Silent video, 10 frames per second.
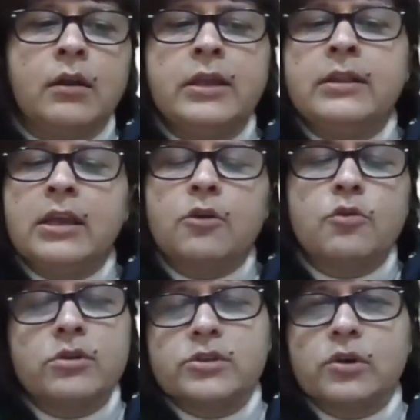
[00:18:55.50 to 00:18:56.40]
In the
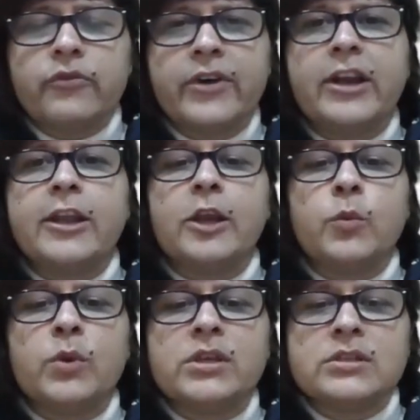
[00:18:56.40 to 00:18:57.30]
course of her
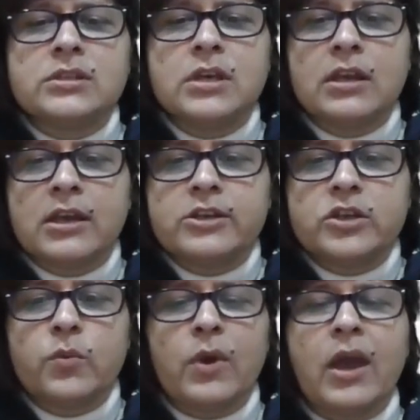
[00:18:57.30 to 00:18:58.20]

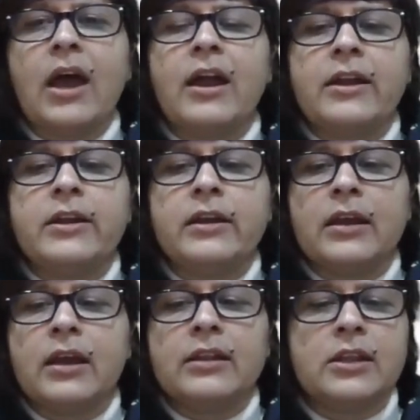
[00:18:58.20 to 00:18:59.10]
investigative and
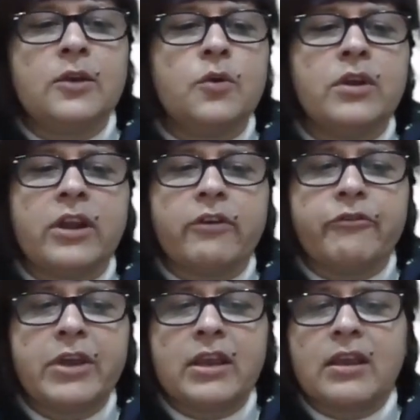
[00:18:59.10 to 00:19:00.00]

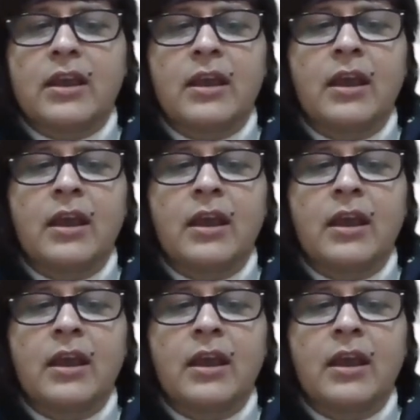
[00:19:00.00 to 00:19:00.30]
ethnographic